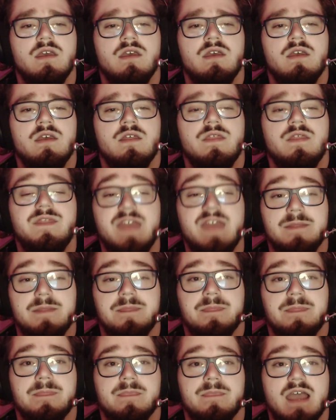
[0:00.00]
Then,
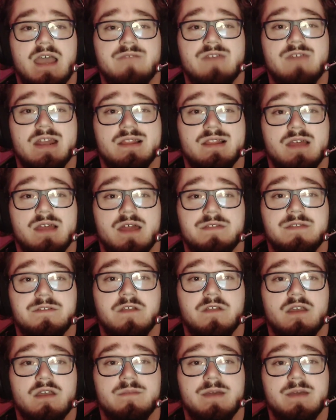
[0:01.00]
I've got a lot to
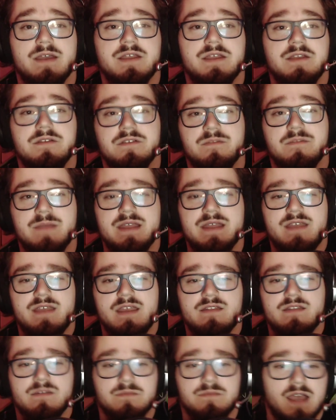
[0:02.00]
talk about here. This might take
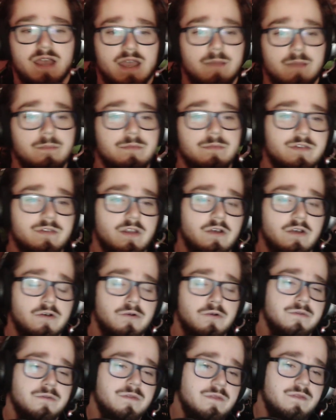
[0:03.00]
some time.
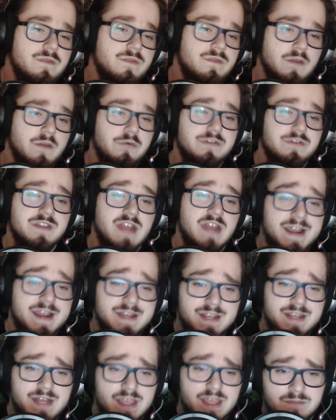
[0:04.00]
So, there was an ID
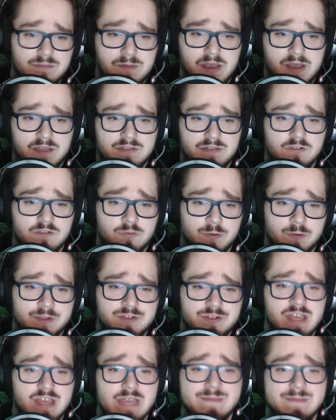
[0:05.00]
at Xbox and Twitch
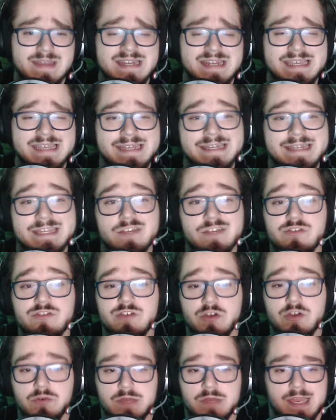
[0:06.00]
Gaming Indie
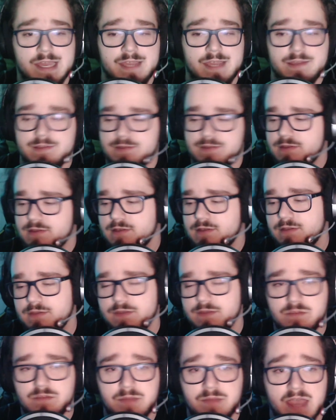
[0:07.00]
Showcase
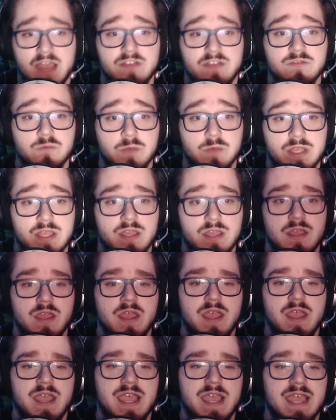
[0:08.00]
this past week.
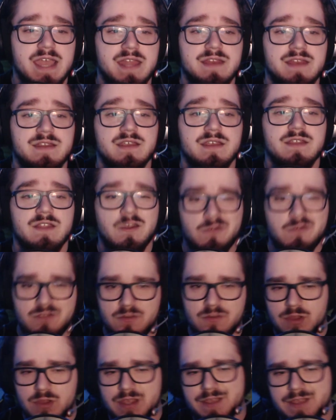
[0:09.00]
And there were some
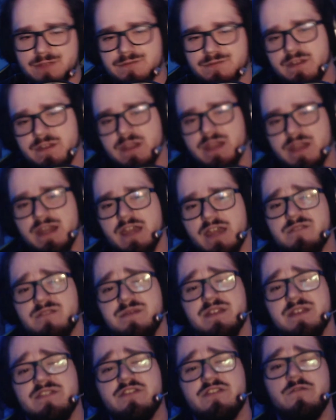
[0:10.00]
really interesting
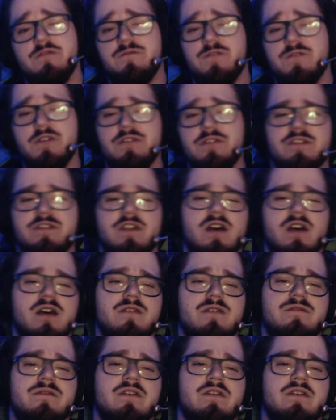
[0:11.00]
announcements. So, first off,